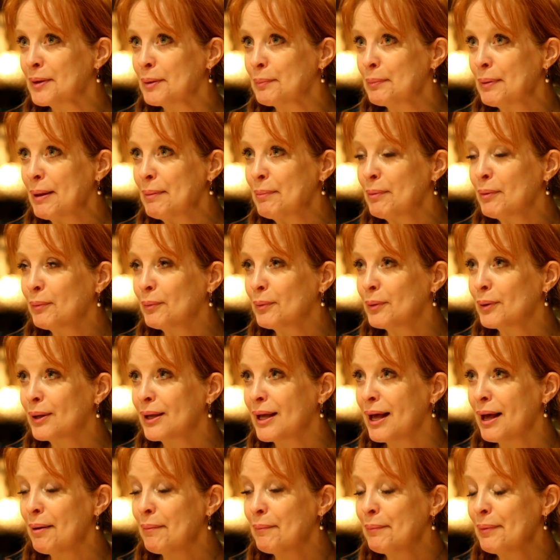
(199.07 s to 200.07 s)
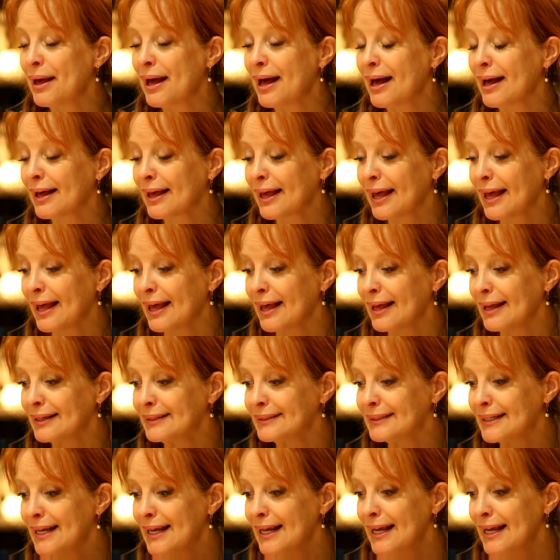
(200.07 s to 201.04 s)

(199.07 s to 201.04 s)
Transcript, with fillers: people will come back and